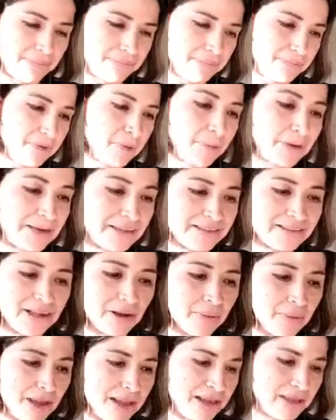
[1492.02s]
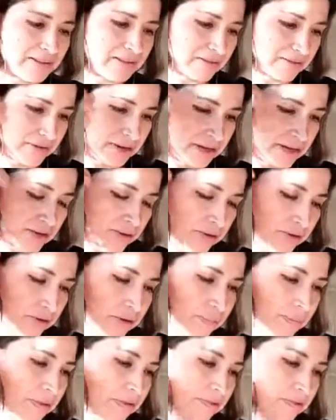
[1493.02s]
when it's awake. Sorry,
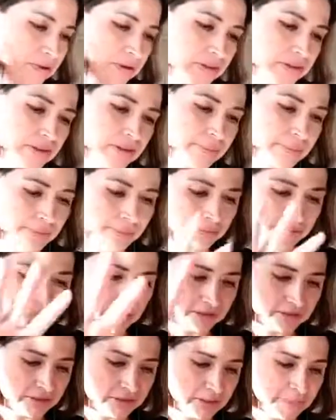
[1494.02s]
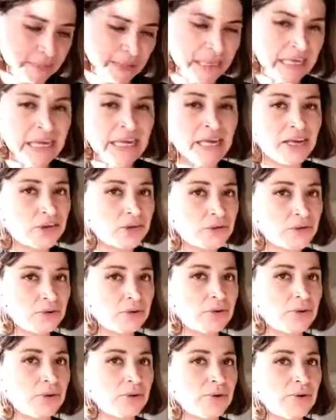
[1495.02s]
no before sleeping. Before sleeping should
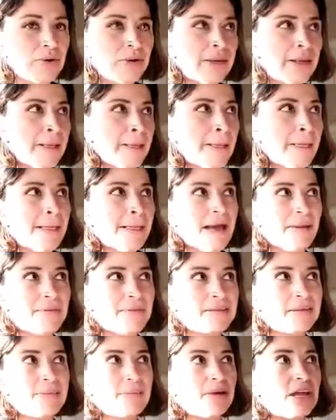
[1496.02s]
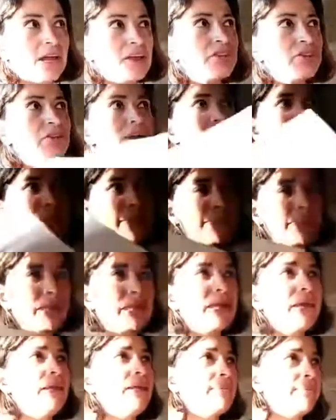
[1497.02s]
not have stimulation. It can
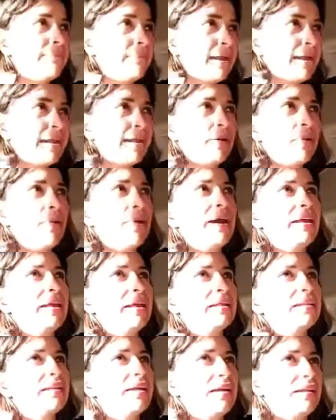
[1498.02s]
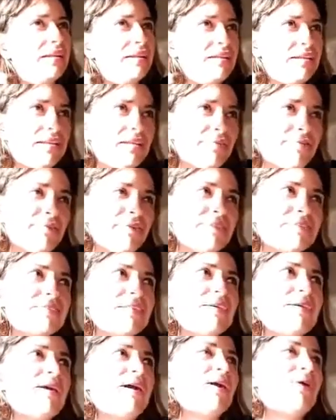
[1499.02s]
be very quiet, and if it's
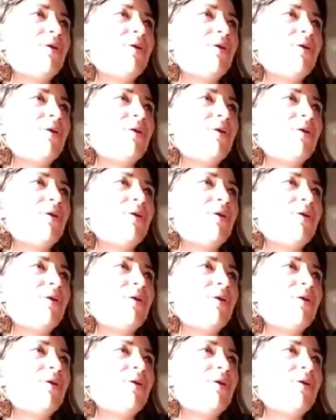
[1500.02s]
a